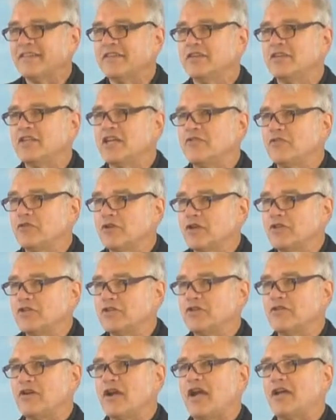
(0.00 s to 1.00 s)
the devil
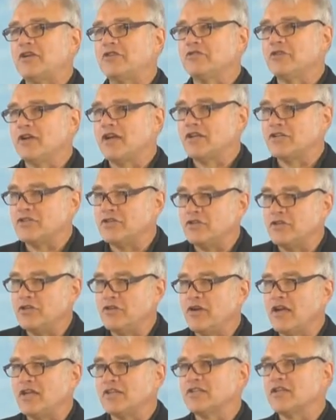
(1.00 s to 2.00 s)
gets your address, and
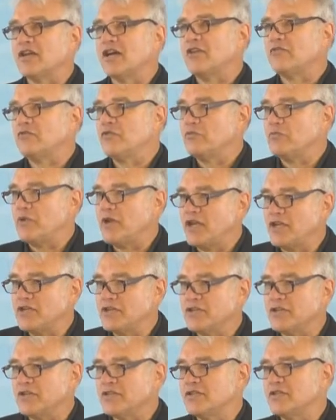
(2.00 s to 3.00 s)
you ask God for
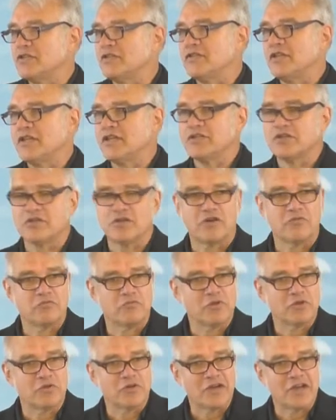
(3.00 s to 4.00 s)
patience, and things start
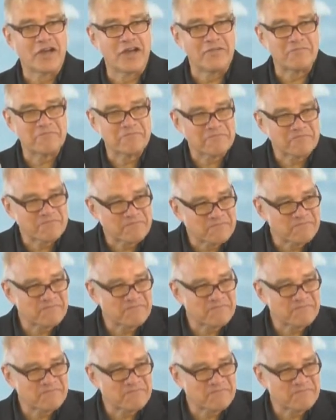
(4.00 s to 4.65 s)
blowing up.